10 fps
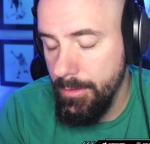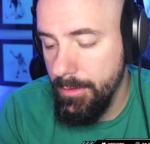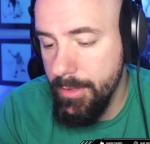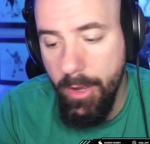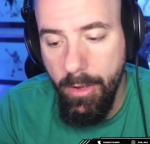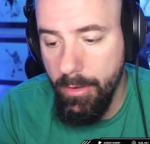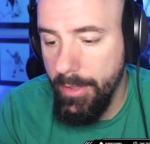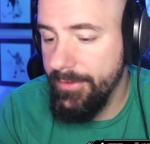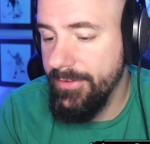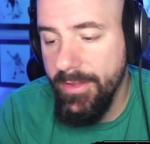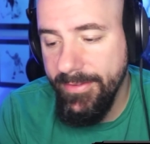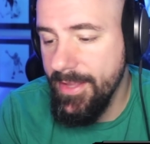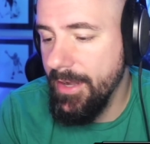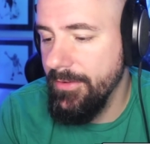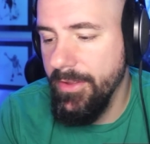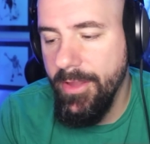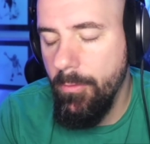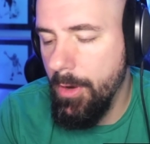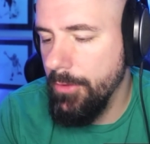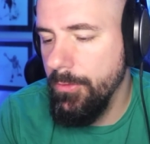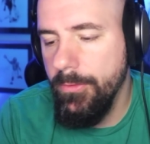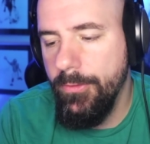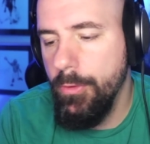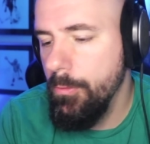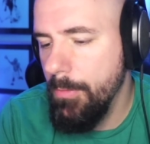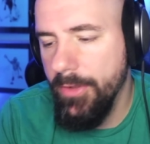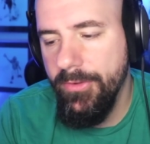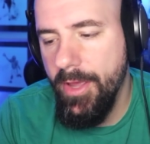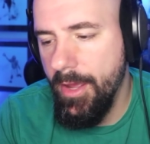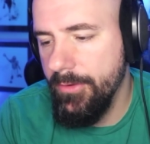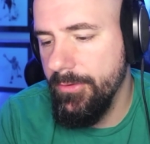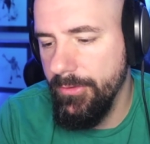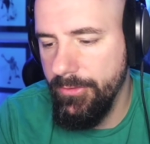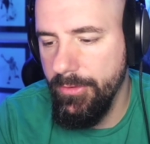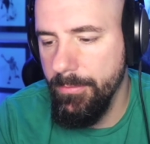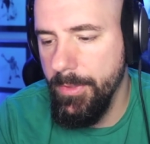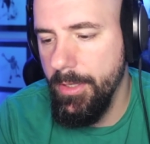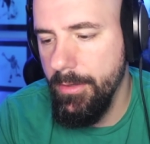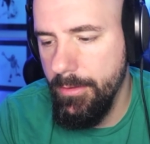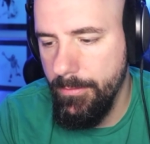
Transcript: No, it's, it's not even. They want to do too much extra shit, man.